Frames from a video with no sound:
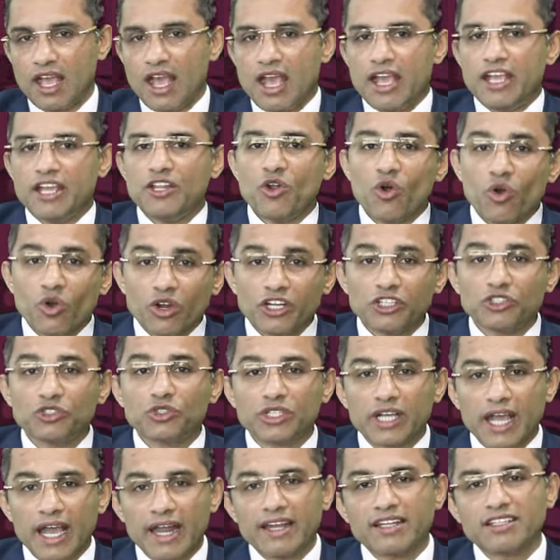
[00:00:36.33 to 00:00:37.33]
In order
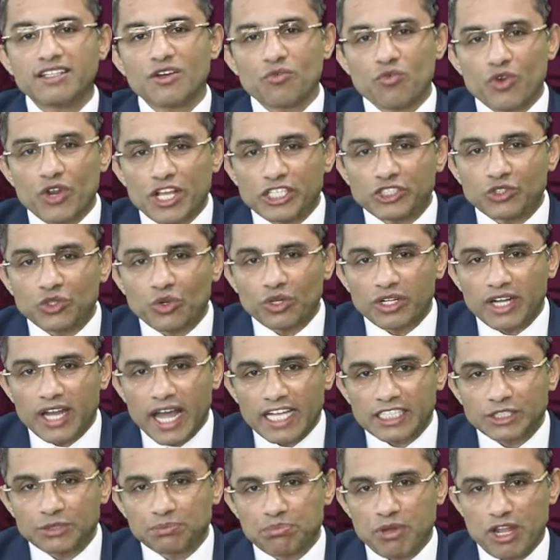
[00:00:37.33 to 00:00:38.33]
to get the free zone
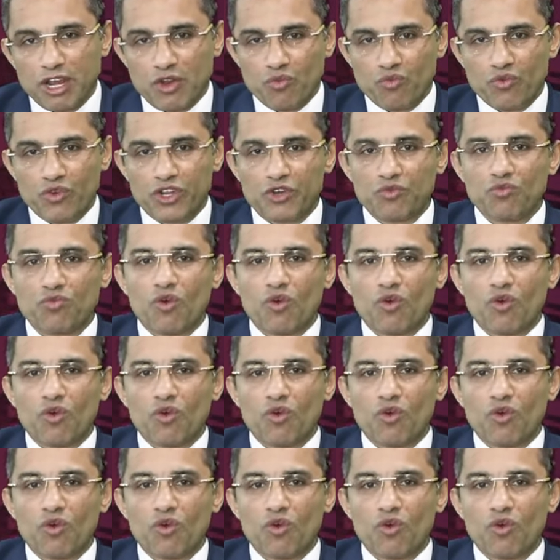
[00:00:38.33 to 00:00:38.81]
tax benefit,